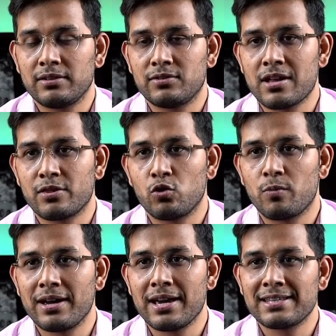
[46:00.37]
Santanu
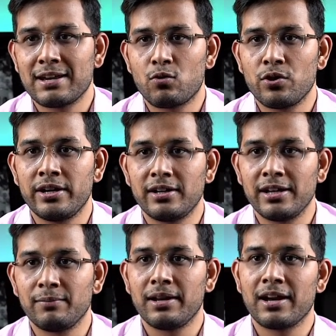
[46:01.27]
bhai, aisa koi hint
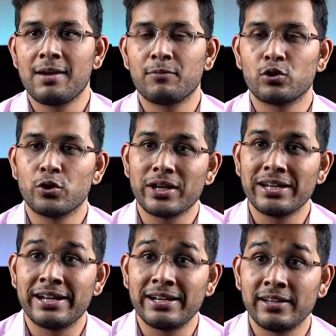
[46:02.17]
nahi milega. I'm not giving you
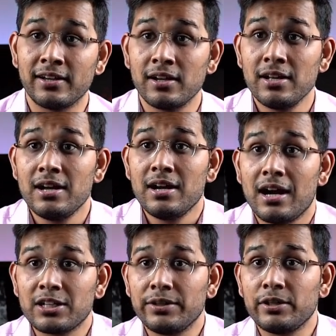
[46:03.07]
any hint here.
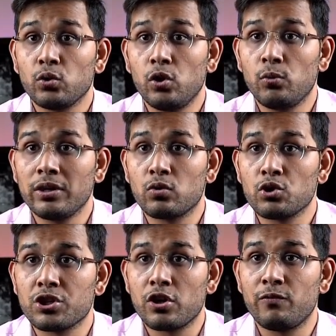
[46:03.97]
Ashish, you told one
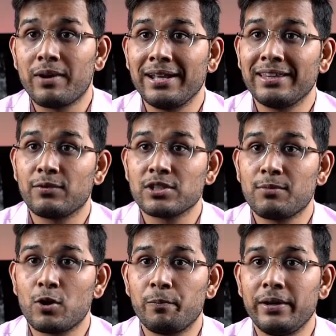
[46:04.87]
question of mine that was
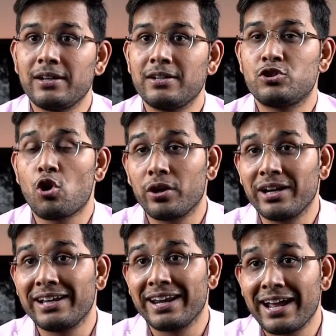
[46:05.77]
about Peter,
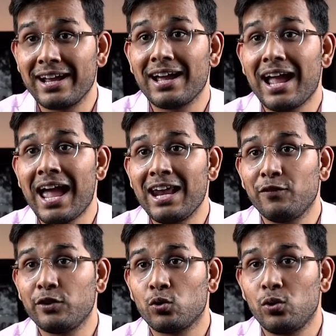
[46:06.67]
Jordan, Greg, and
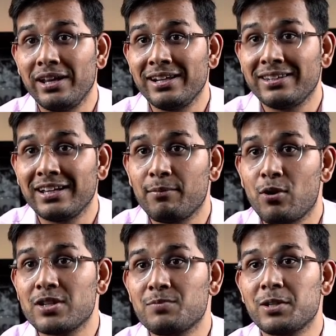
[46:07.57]
if you told anything
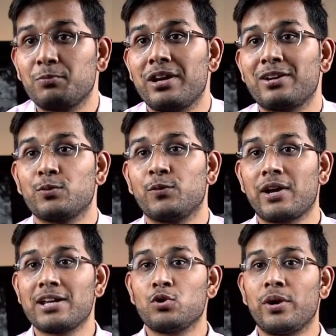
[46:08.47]
about Jamshedpur head coach
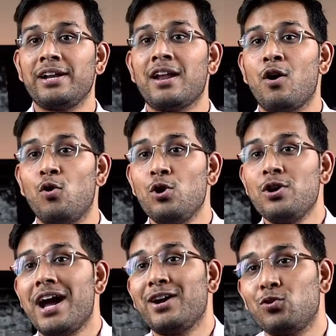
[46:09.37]
before I joined now,
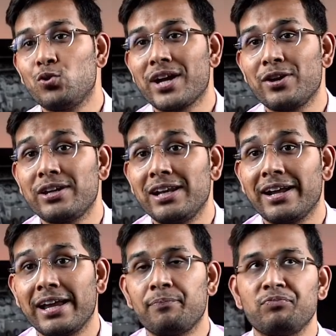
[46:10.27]
I don't know. Can you tell
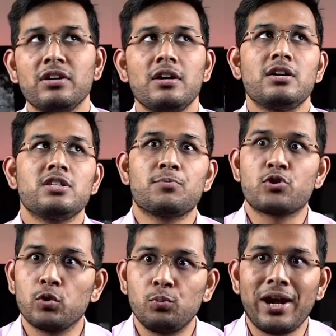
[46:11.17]
again?
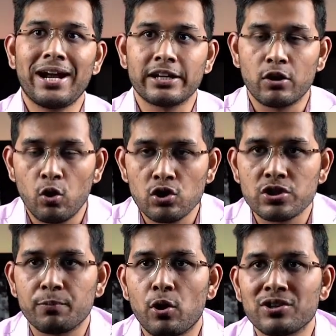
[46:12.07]
Jamshedpur head
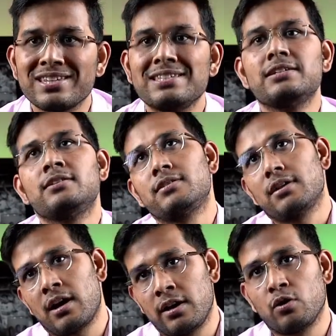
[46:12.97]
coach process is
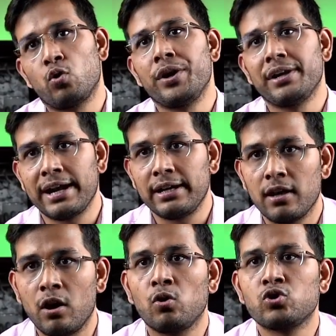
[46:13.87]
undergoing right
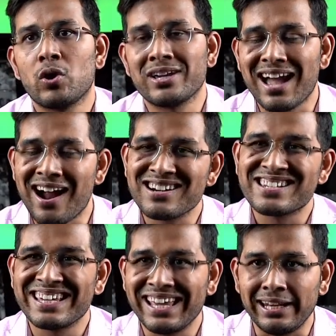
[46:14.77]
now, so I can't
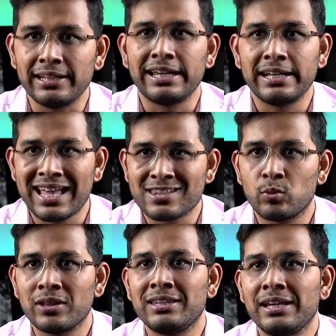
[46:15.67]
say anything. That's
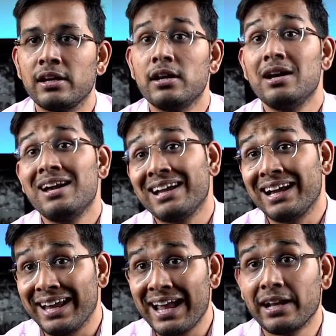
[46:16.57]
one thing.
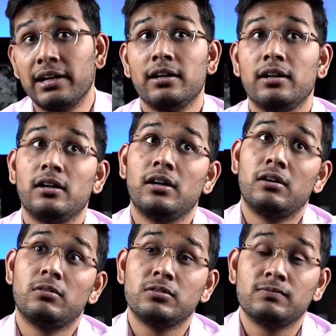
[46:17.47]
Greg,
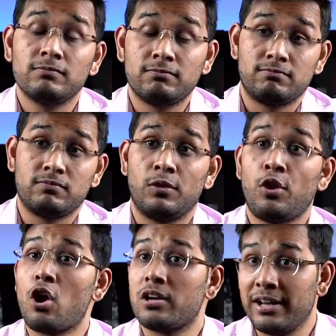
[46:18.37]

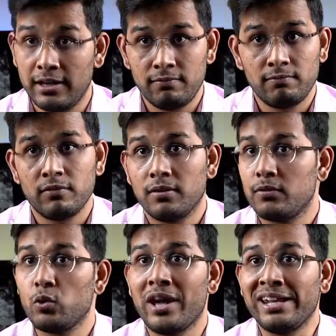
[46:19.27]
not done
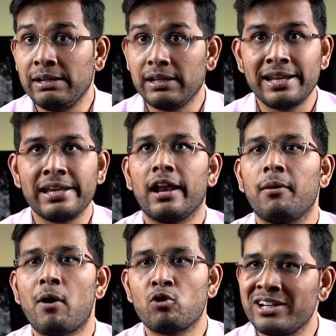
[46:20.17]
to any
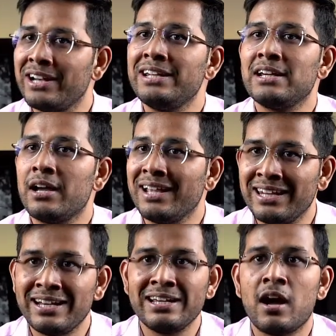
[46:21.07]
club outside India.
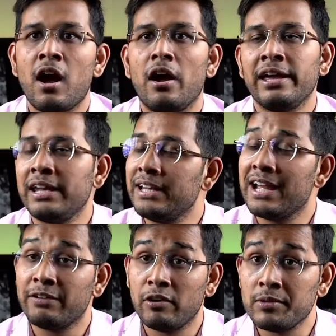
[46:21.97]
In India
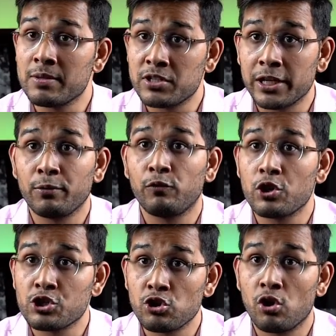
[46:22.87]
it will be Jamshedpur
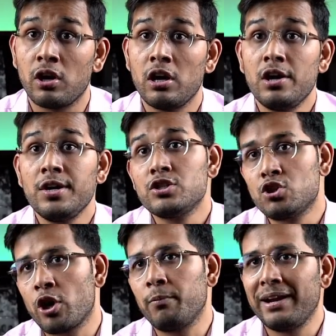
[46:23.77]
for sure.
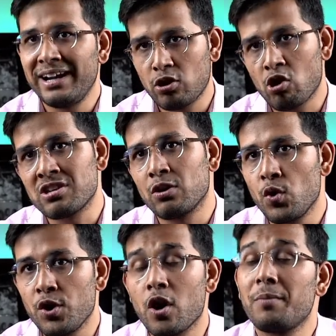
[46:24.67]
Jordan Murray, talks are
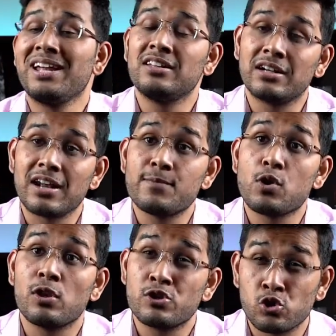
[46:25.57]
going on, but the other clubs are
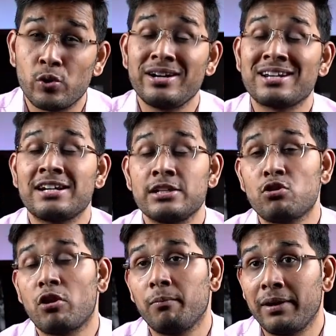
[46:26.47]
also interested in
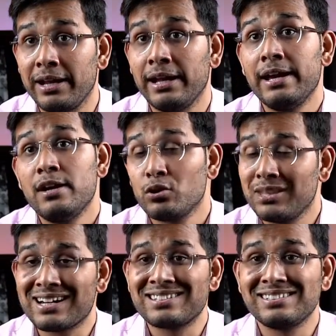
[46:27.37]
Jordan Murray. So
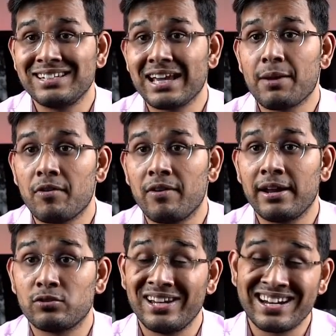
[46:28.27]
that's the thing I'm
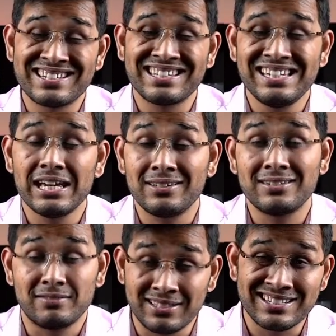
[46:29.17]
aware. So let's see.
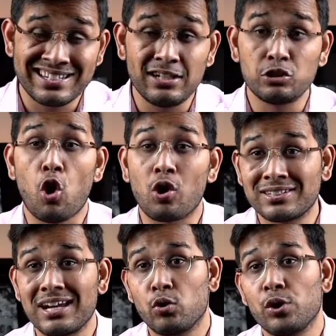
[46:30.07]
There's still
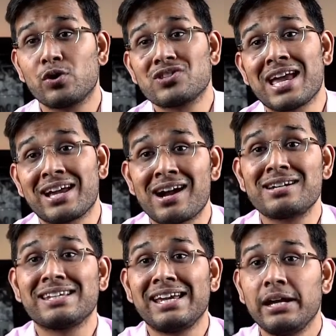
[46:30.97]
talks are going on, so I
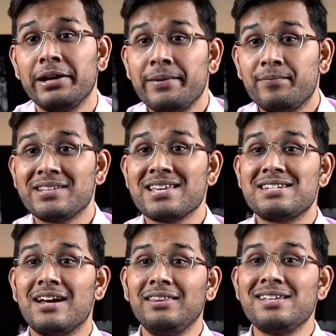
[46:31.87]
can't say this
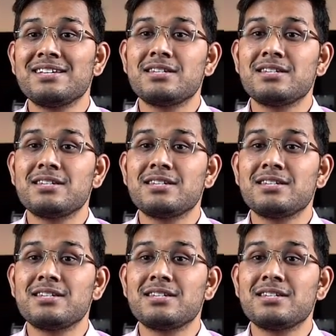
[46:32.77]
is done.